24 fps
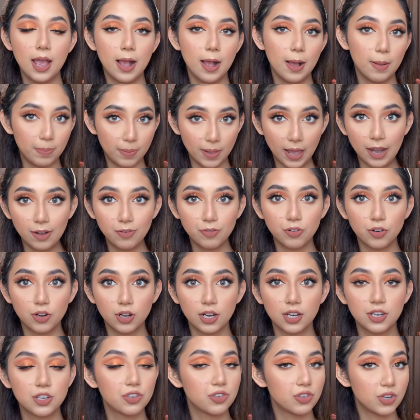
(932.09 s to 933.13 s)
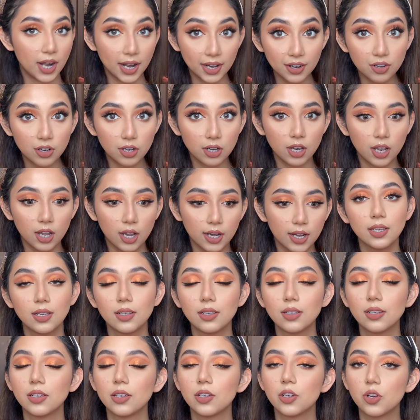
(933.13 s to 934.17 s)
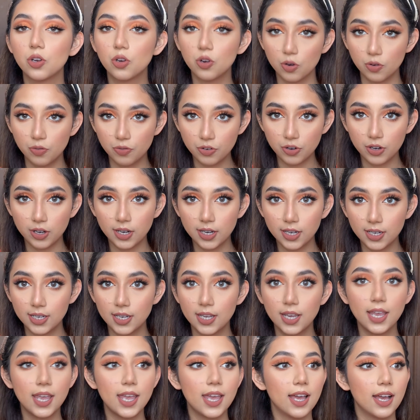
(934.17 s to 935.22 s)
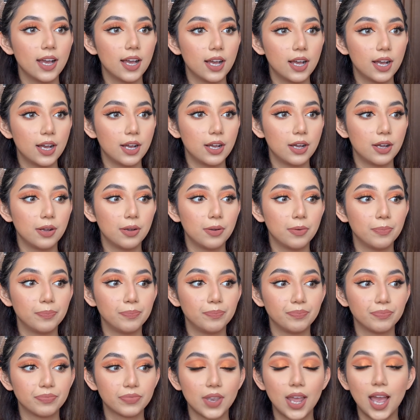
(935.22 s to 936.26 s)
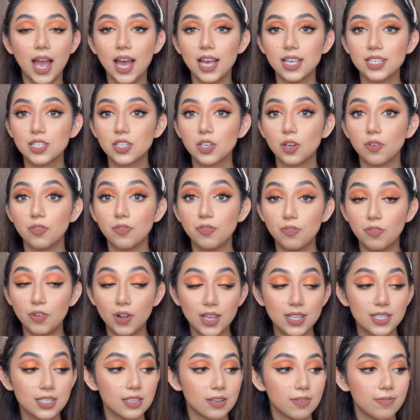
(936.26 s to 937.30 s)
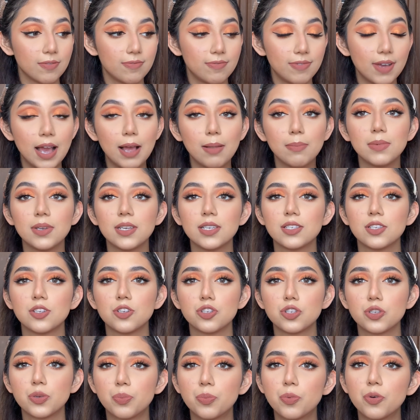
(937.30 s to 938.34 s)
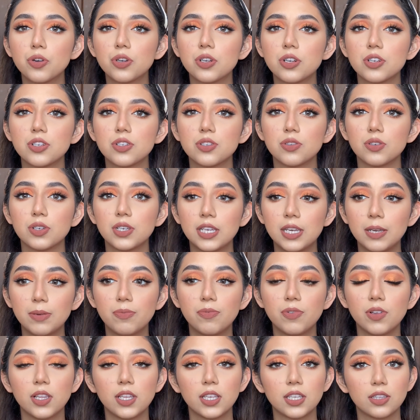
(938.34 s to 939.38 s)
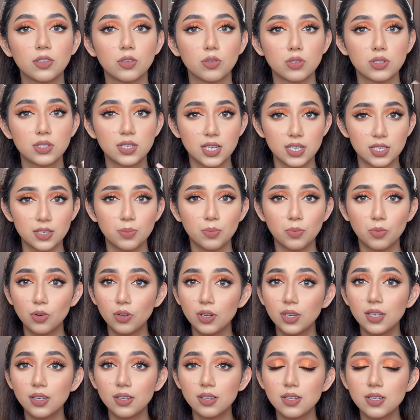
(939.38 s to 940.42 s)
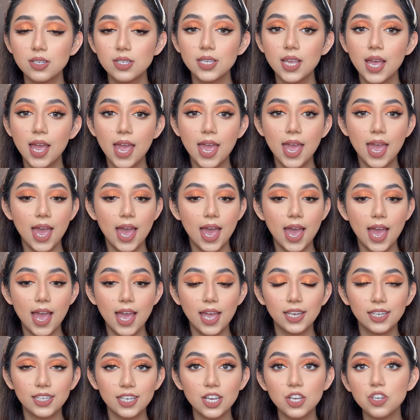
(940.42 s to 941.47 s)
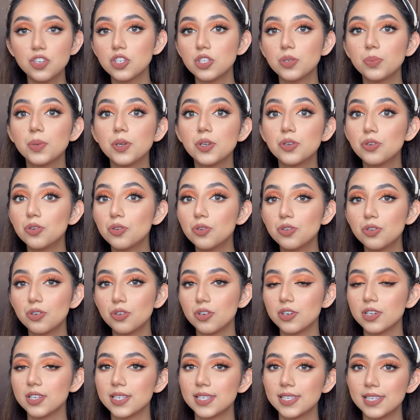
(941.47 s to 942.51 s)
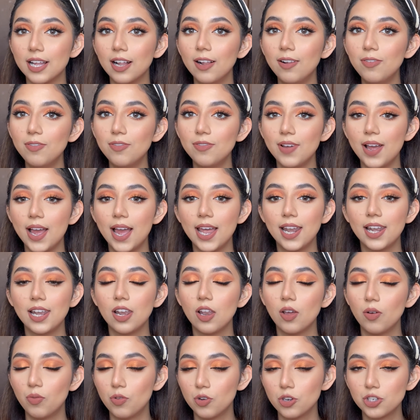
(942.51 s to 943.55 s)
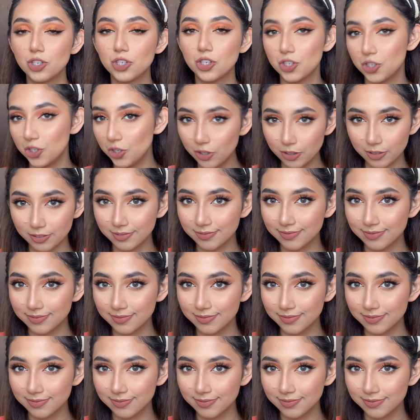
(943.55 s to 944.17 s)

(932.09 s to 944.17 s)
Apply for it, try your luck, go for it. Ask your friends and families and your supporters to keep filling those testimonials, and yeah, just be true to yourself and love what you do.